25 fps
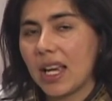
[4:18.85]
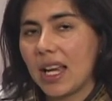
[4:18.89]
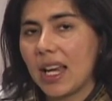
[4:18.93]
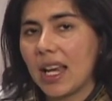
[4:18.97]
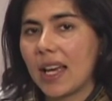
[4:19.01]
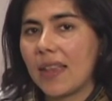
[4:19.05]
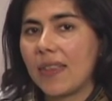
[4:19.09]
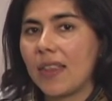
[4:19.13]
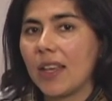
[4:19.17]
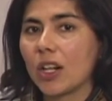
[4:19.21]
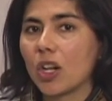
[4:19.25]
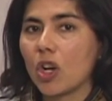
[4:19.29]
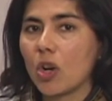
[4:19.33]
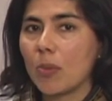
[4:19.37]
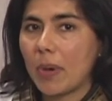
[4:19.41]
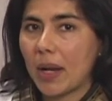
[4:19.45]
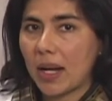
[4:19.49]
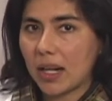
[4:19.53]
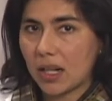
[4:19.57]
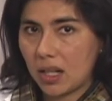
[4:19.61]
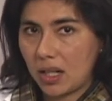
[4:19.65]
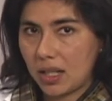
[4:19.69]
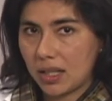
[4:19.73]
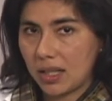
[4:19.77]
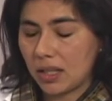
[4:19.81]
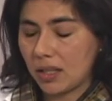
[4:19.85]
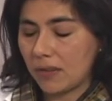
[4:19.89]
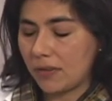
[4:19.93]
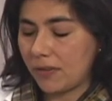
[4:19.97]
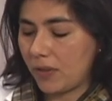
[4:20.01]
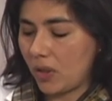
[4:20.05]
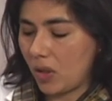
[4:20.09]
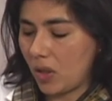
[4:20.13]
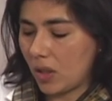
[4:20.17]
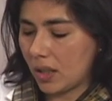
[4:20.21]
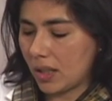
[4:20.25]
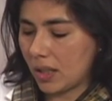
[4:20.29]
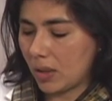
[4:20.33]
and then go back on in the
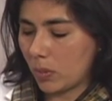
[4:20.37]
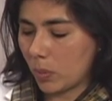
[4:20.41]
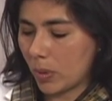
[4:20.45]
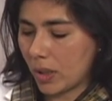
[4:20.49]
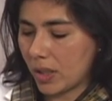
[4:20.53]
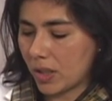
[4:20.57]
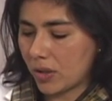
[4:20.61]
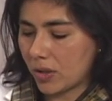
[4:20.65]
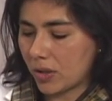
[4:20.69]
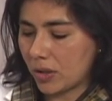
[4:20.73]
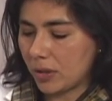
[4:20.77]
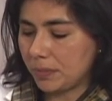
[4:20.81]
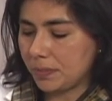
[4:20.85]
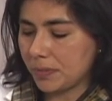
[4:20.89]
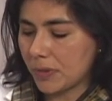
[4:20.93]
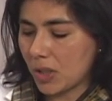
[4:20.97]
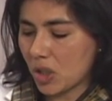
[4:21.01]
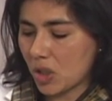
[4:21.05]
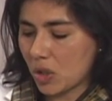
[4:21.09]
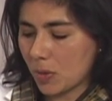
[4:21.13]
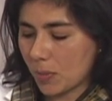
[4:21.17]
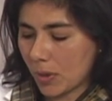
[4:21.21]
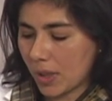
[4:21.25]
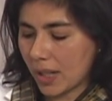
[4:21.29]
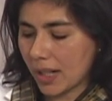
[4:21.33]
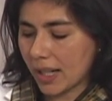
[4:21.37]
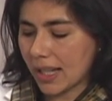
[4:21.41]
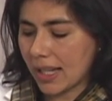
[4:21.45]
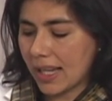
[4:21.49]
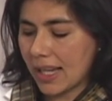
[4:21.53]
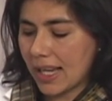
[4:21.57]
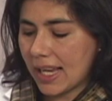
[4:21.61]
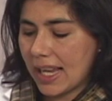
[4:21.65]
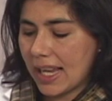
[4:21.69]
fall and winter and spring.